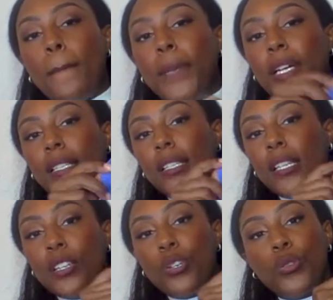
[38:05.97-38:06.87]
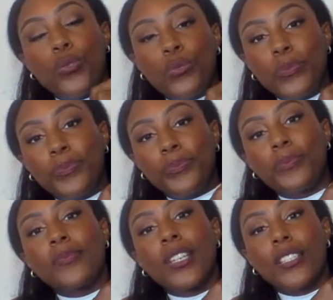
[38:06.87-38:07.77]
But anywho,
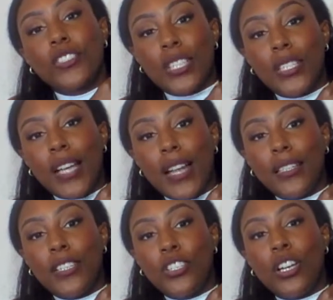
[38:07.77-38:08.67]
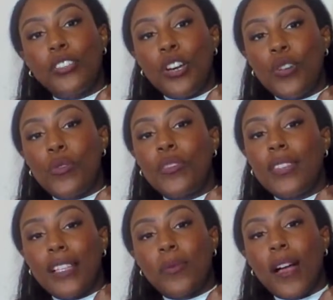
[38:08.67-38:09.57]
just to kind of let y'all know,
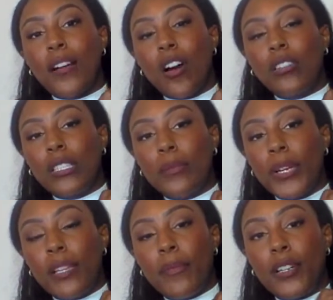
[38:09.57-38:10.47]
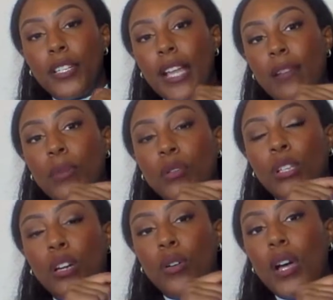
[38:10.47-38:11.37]
that's why I called it a bread and butter and not a
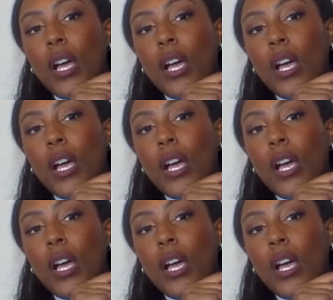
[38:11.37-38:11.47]
BOLO.